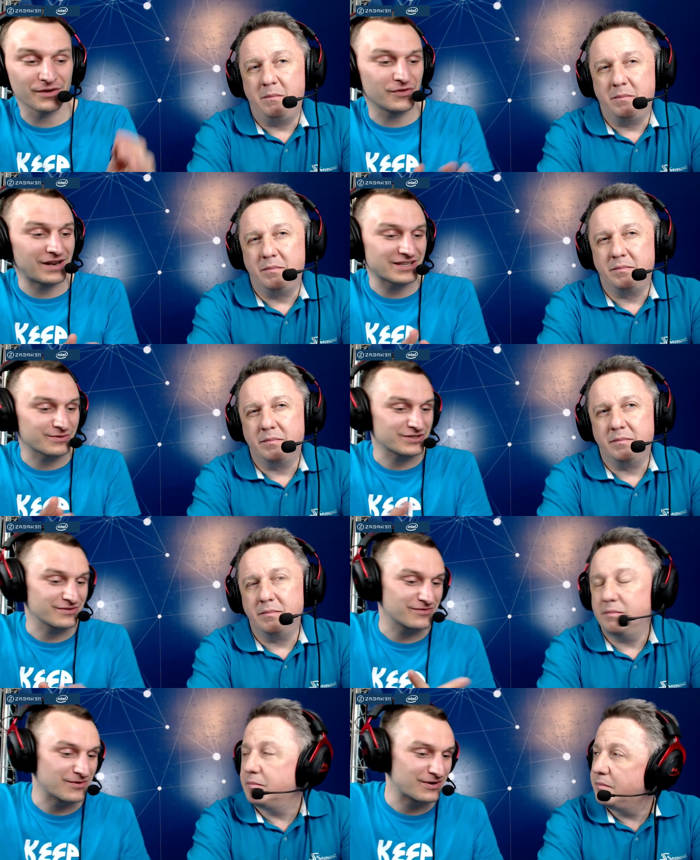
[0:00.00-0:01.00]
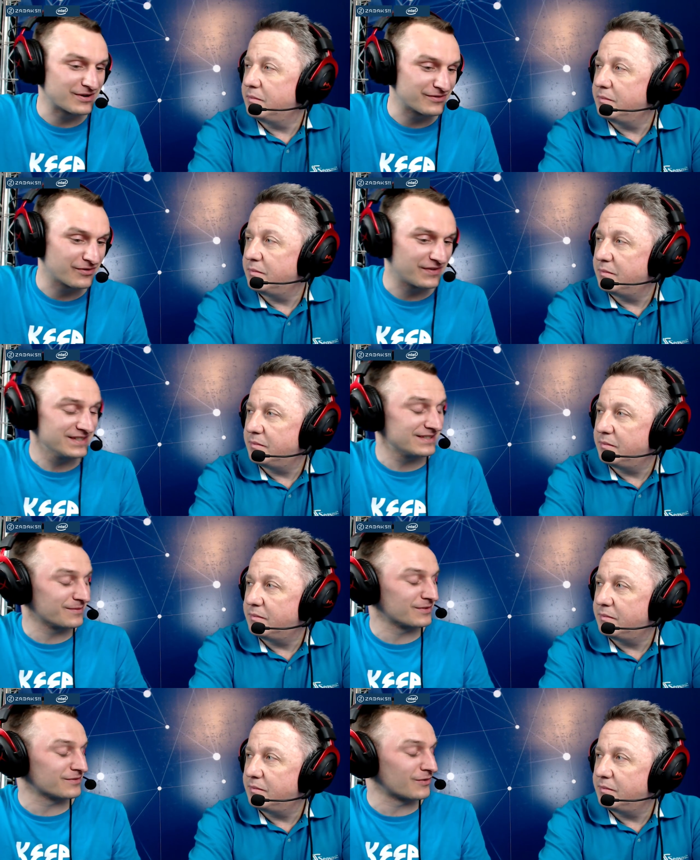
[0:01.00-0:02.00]
Speaker 1: one of the last question for for this
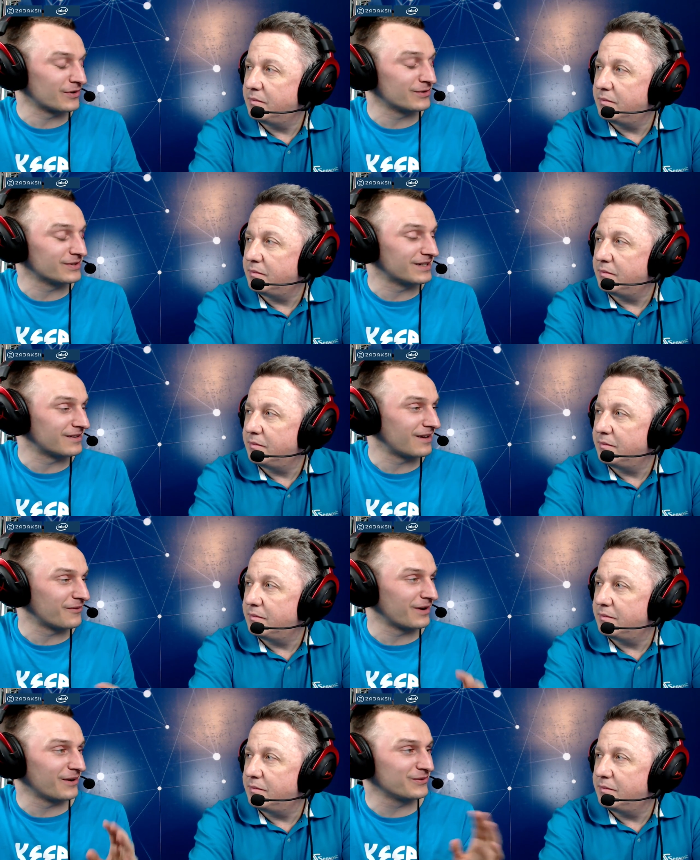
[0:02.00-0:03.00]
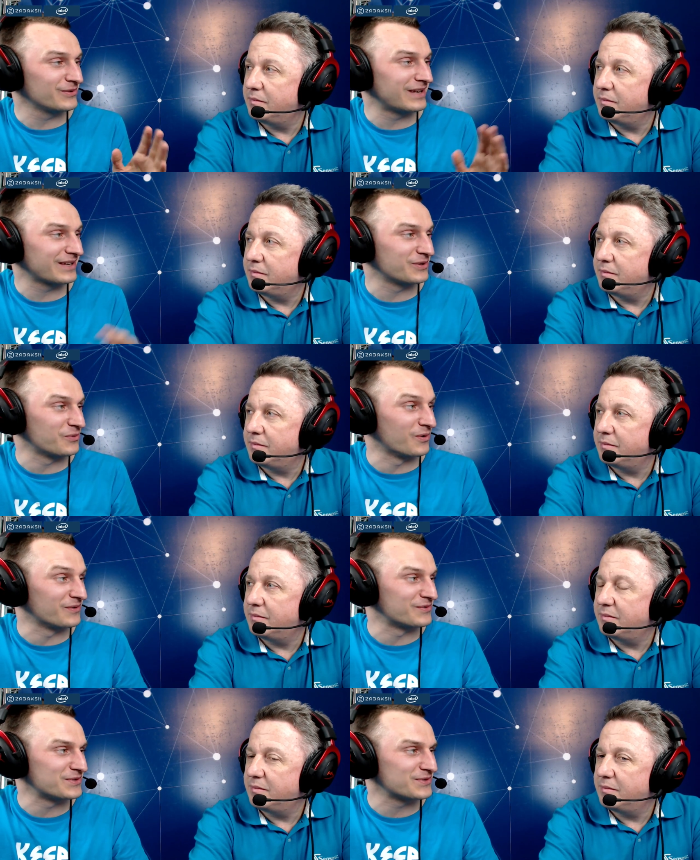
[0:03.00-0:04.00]
segment for you, uh, how do you like the
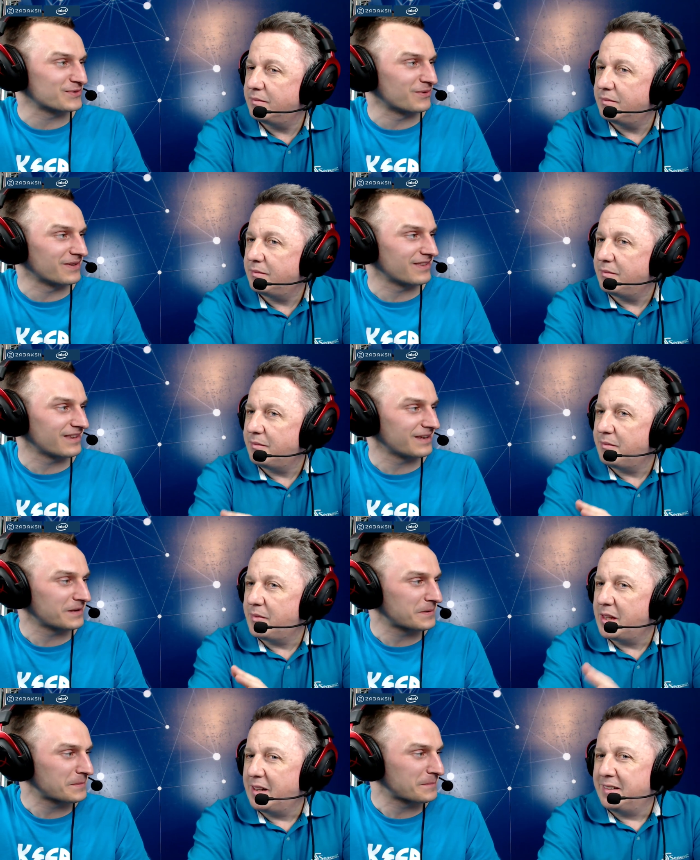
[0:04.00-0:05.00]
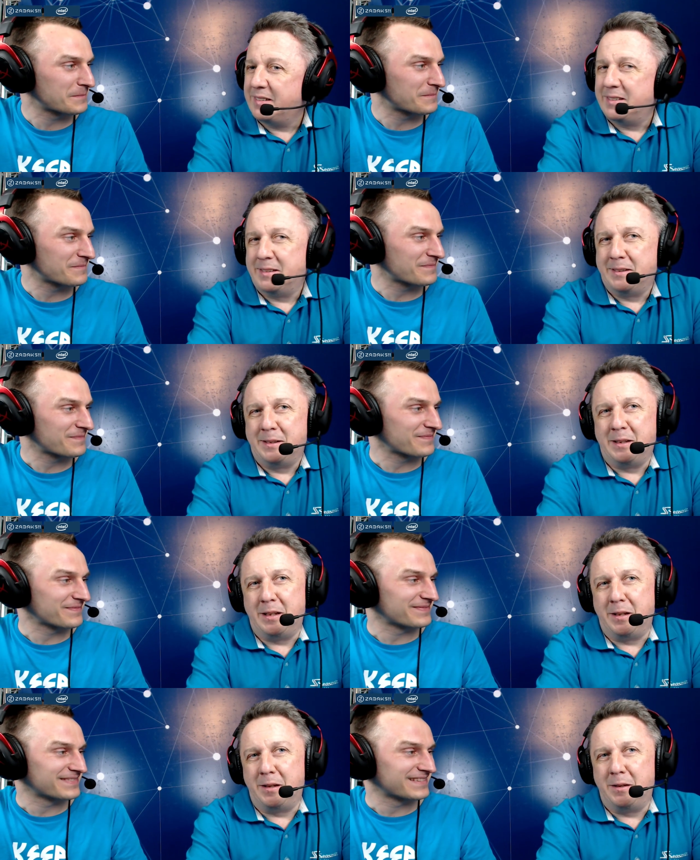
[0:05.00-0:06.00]
one versus one thing?
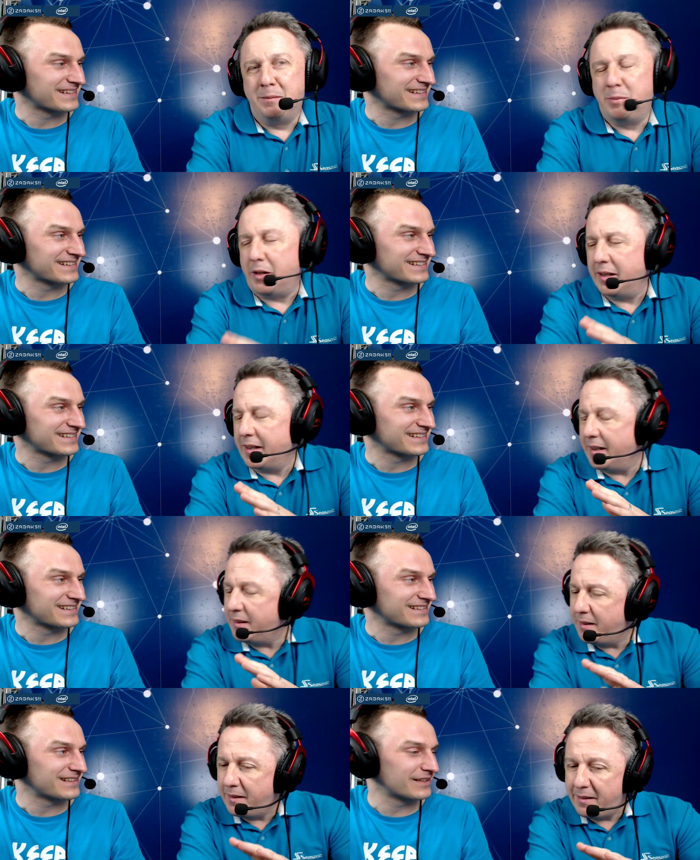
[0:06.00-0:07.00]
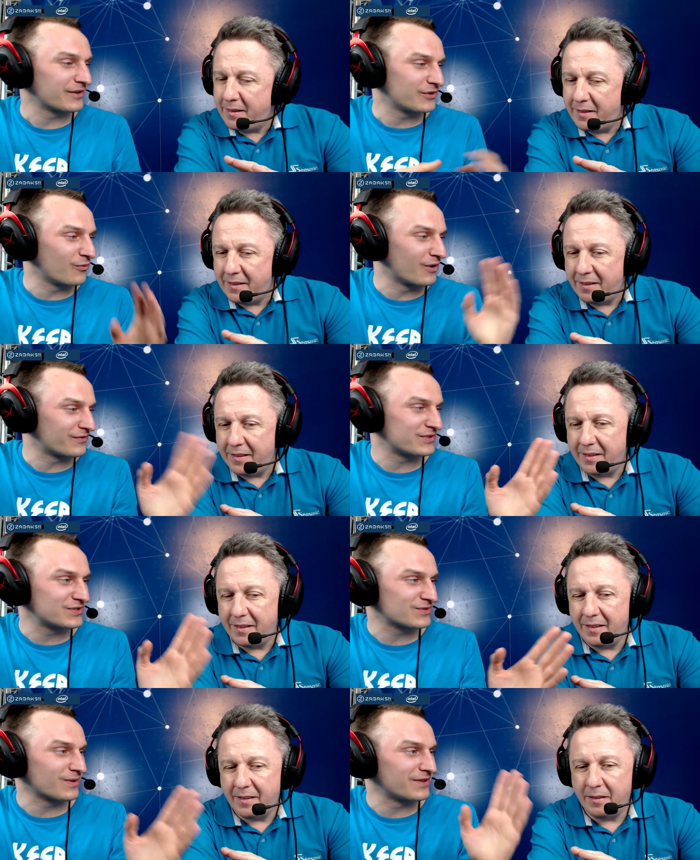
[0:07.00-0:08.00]
Speaker 2: Uh, part again.
Speaker 1: The the one
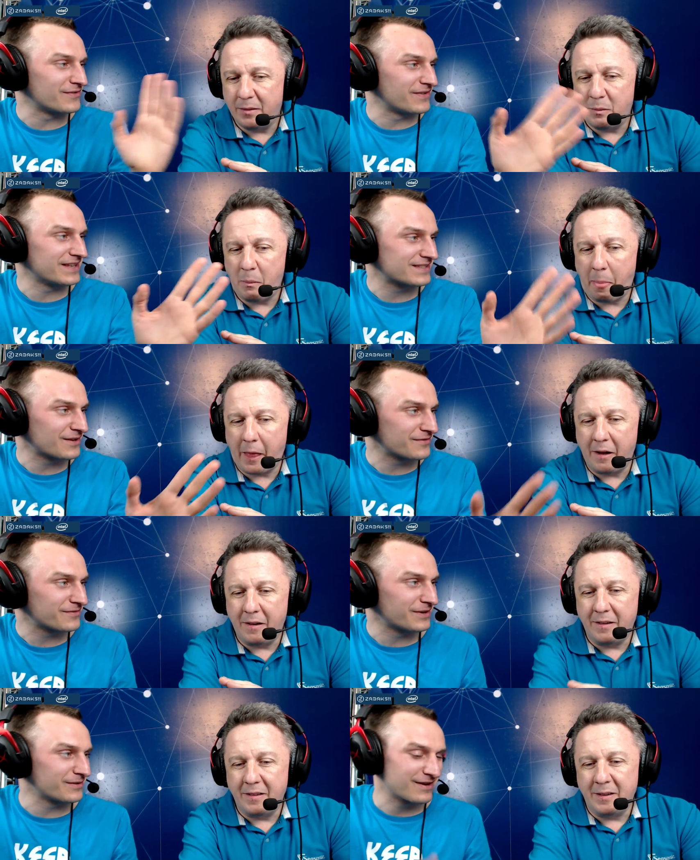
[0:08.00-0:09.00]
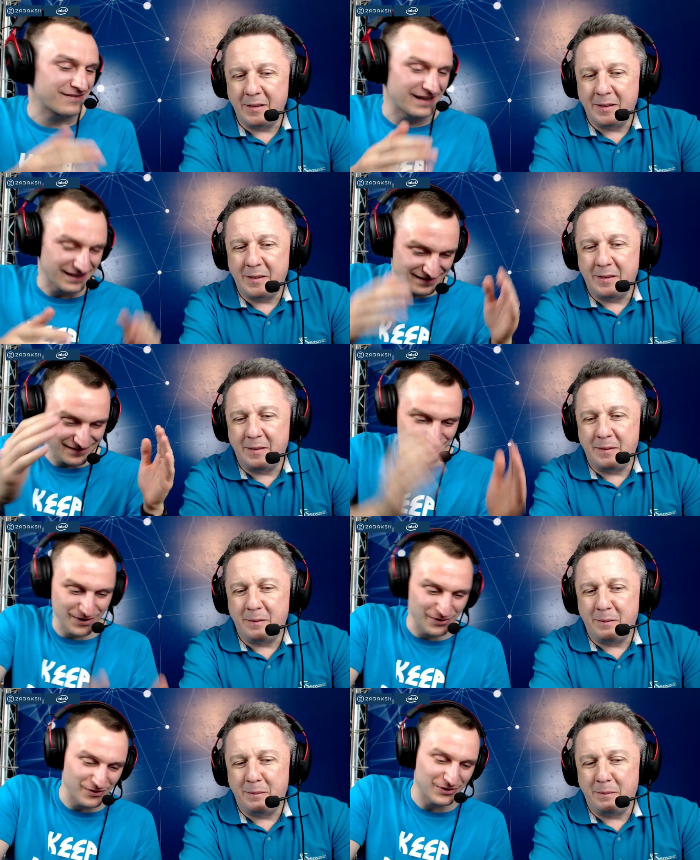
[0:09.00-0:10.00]
versus one, the face off when you have like
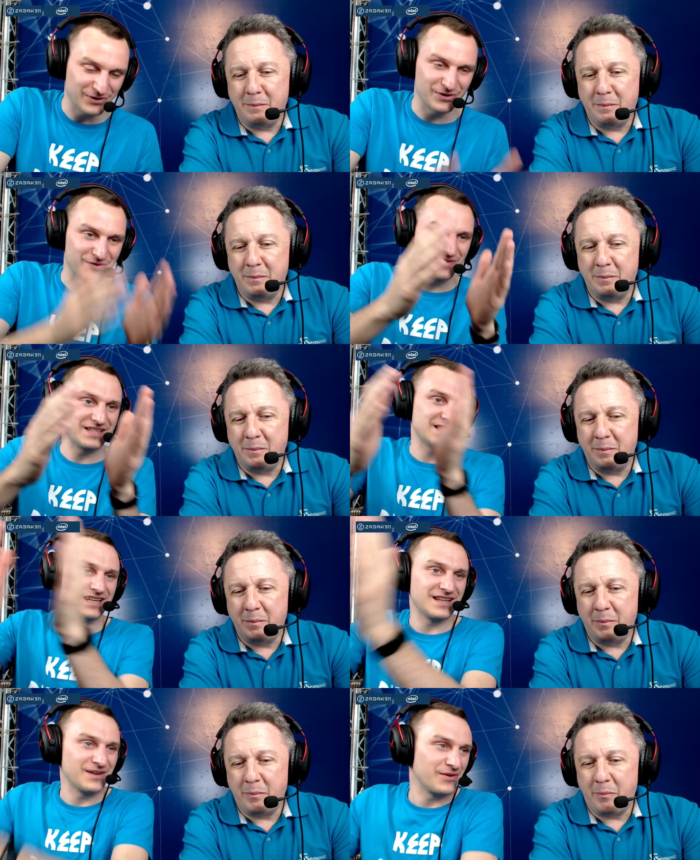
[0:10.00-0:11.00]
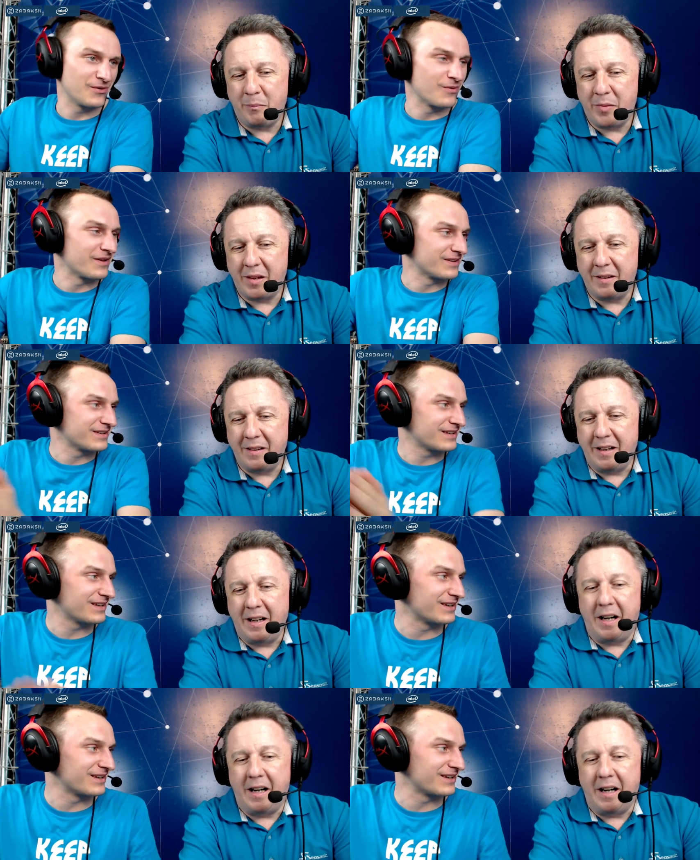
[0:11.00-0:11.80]
one overclocker facing the other one.